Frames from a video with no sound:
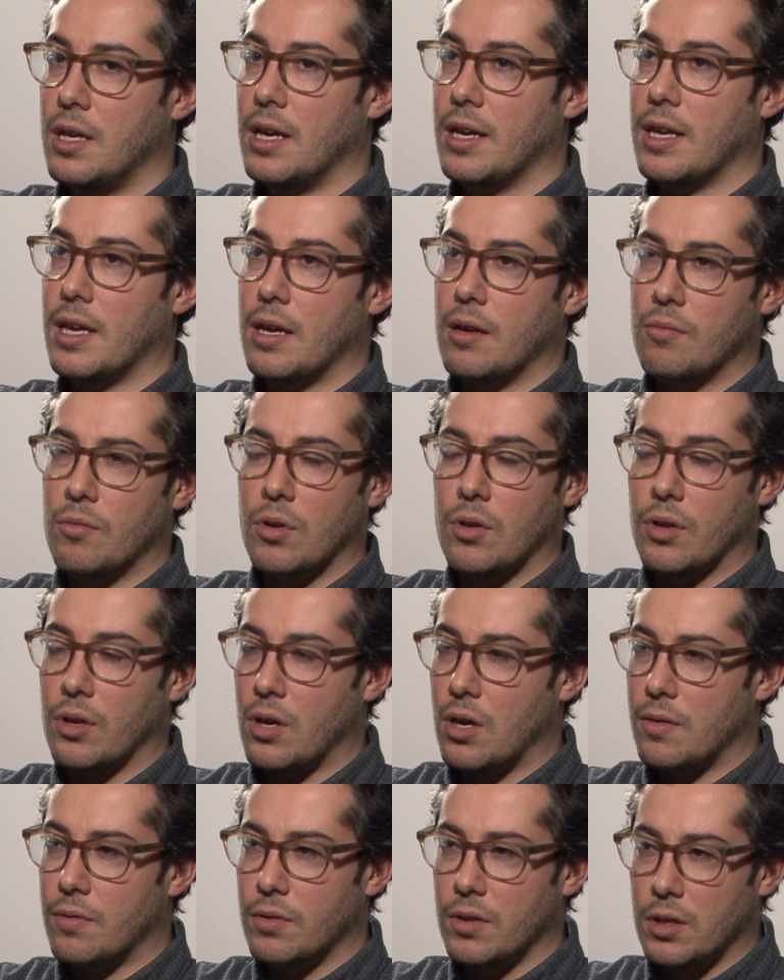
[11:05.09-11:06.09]
Again, rolling
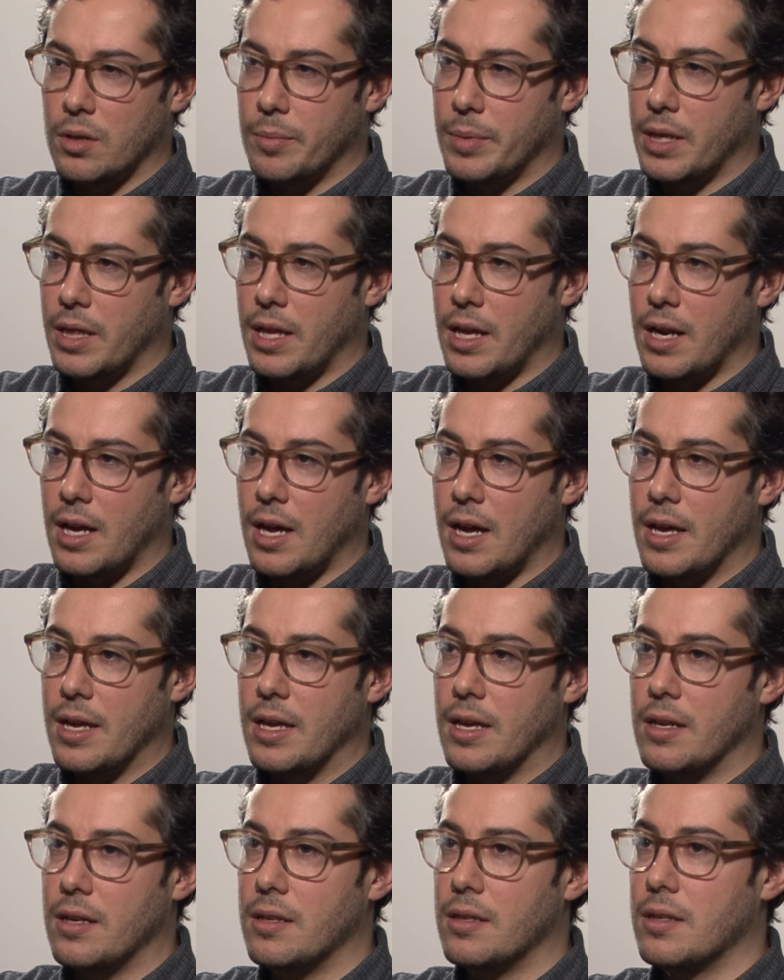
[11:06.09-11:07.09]
off a little bit of that high
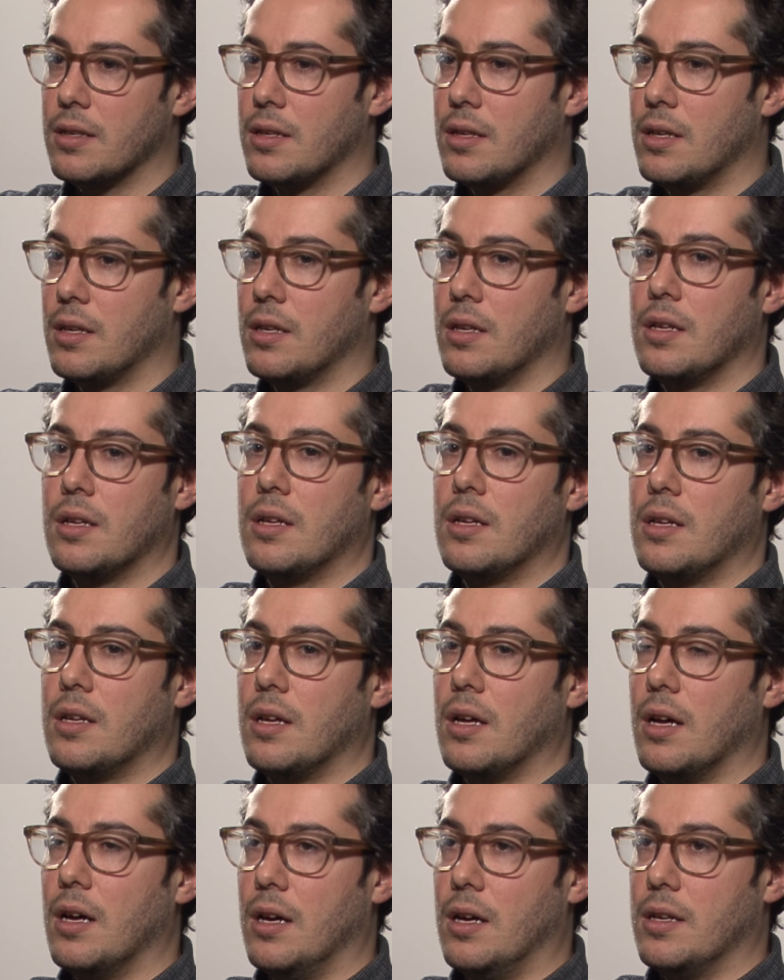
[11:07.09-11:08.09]
end
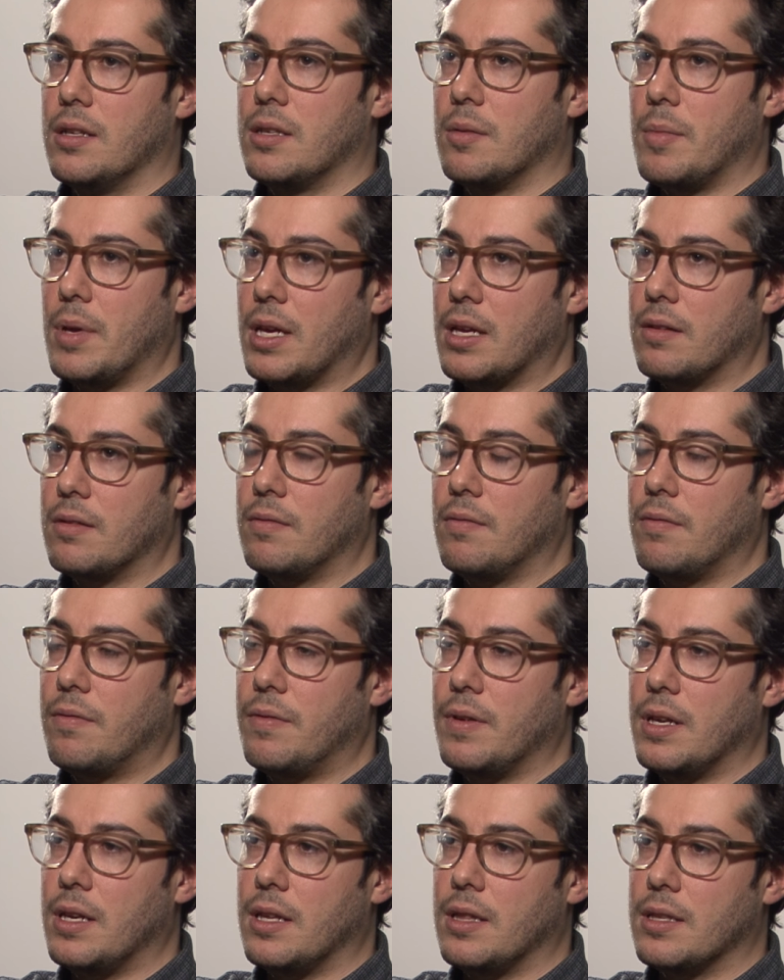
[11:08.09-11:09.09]
to make it
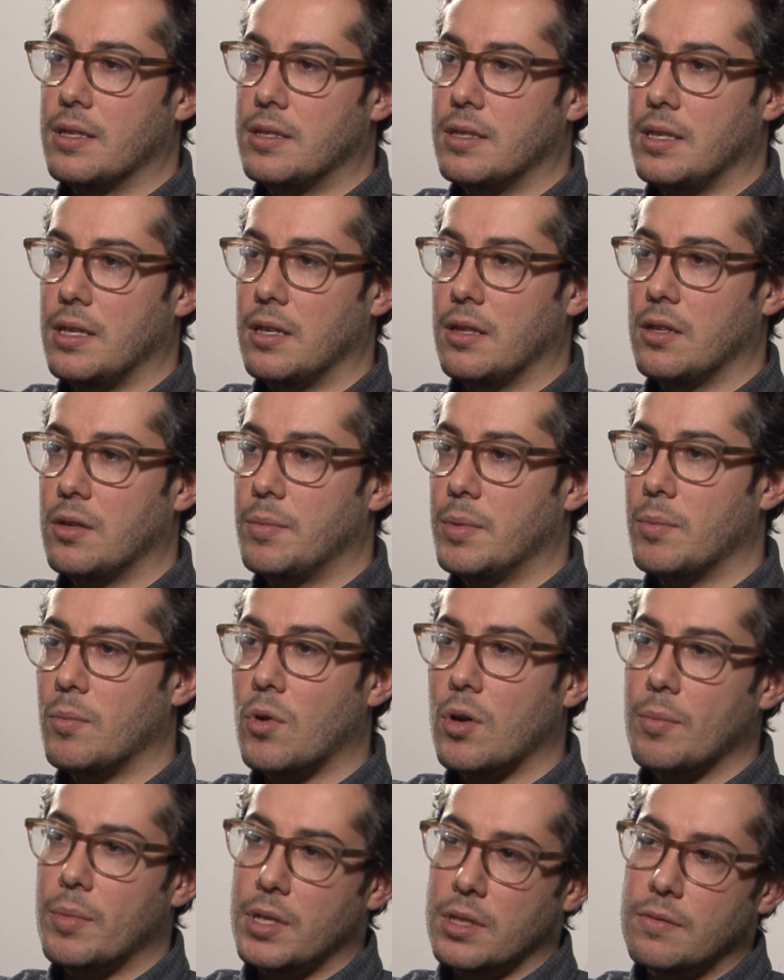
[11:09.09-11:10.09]
fit in the scene a little bit
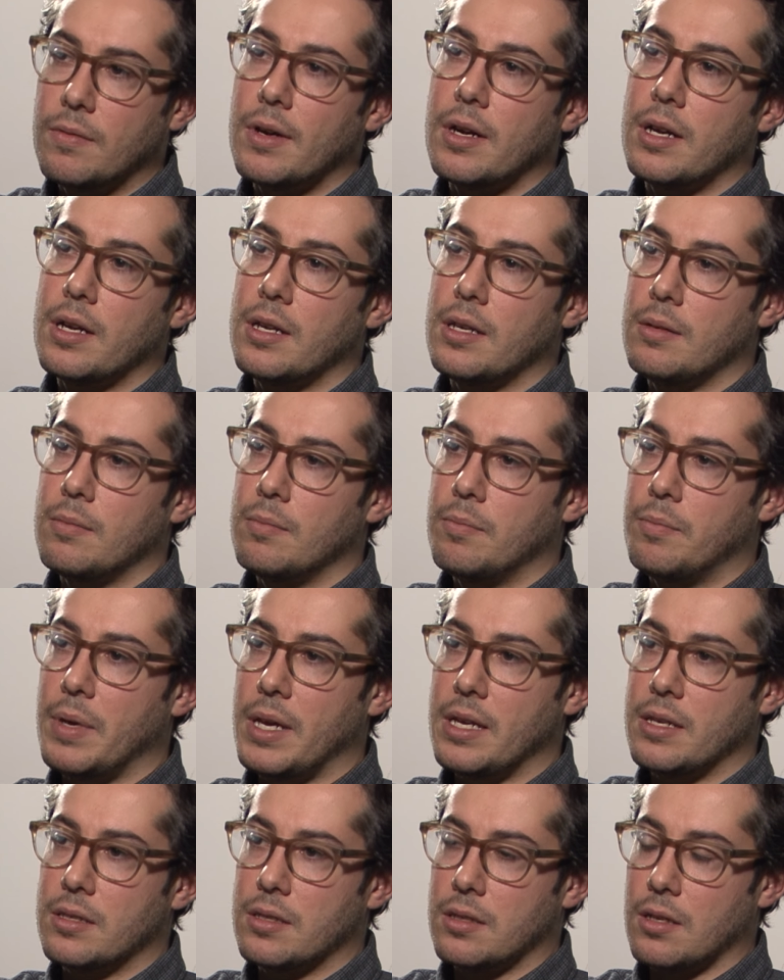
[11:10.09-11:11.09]
more. But it's very
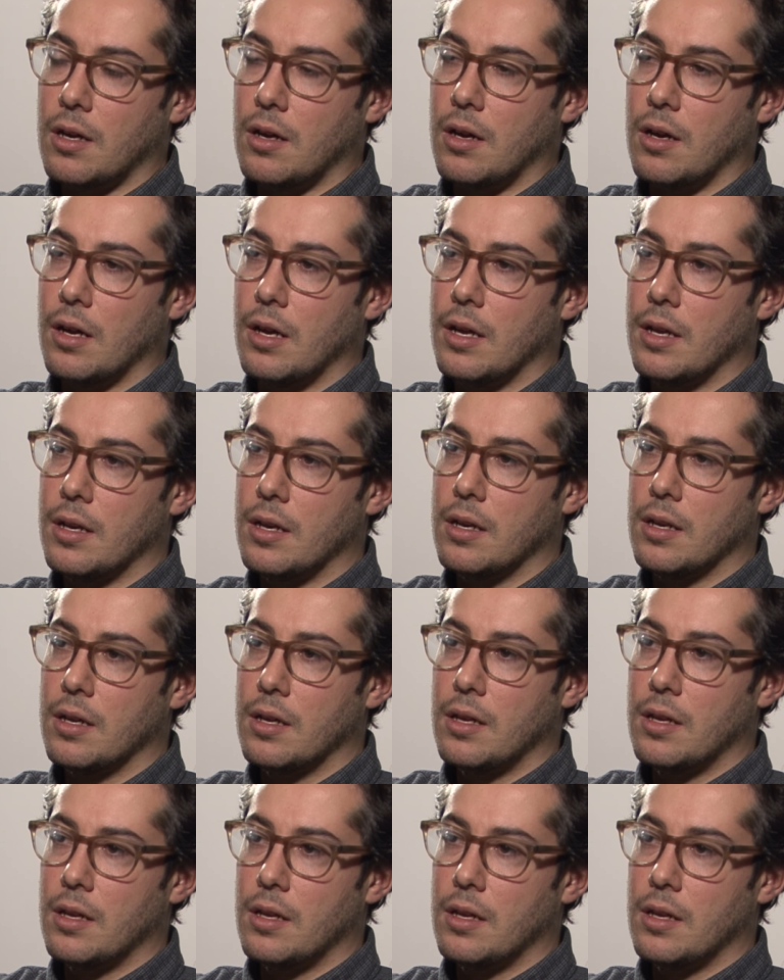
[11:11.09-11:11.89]
based on